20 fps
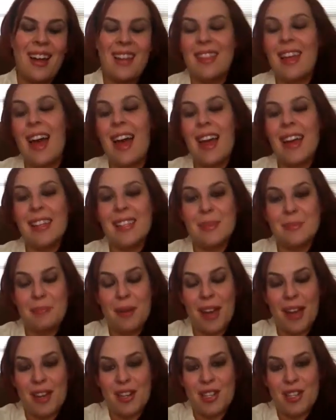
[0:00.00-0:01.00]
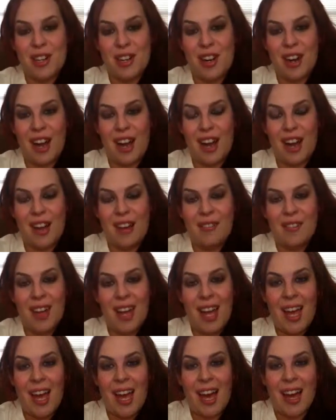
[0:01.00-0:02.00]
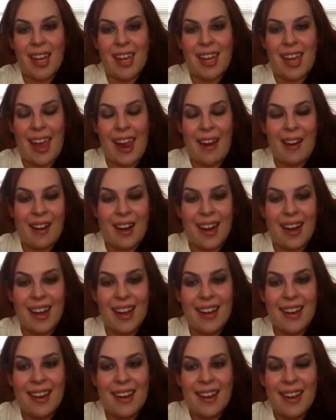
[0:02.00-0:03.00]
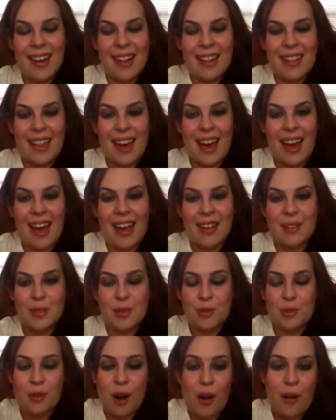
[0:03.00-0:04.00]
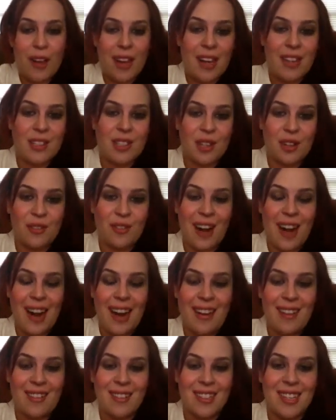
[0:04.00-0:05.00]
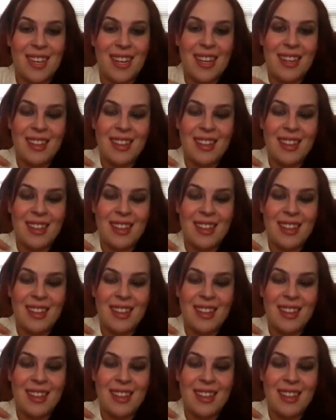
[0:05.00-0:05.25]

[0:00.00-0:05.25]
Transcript: That it's a picture of a carrot that is growing underground.